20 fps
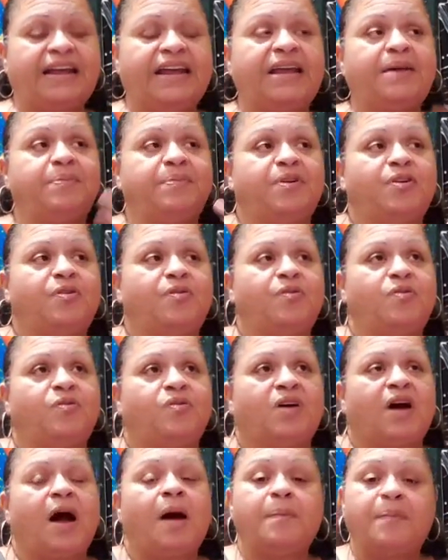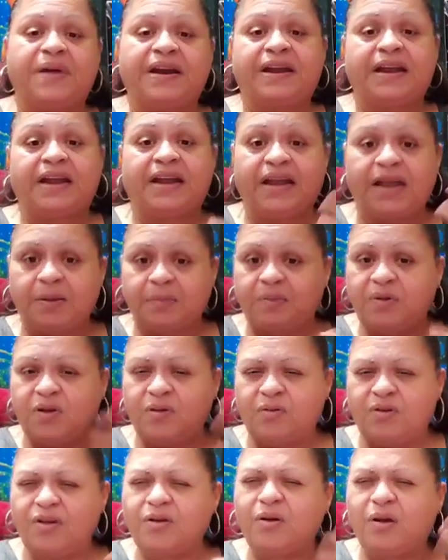keep you company, keep
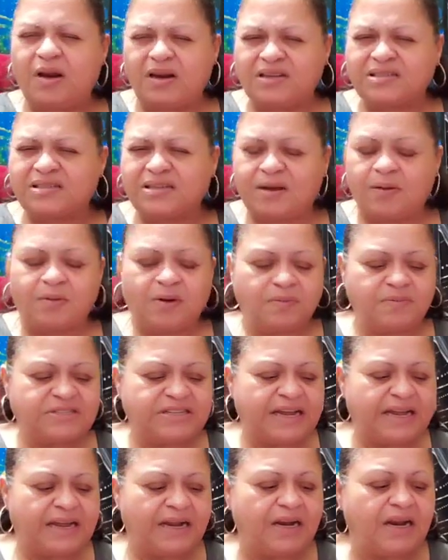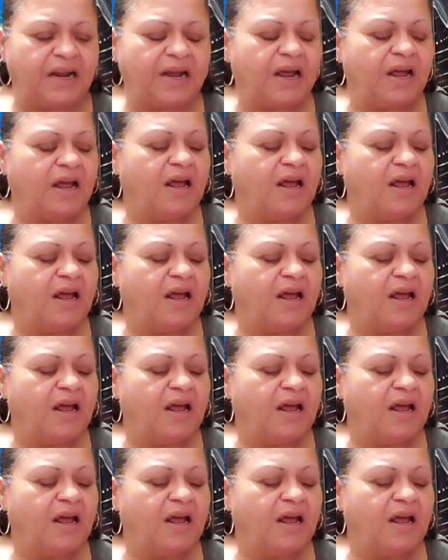you, you understand what I'm saying?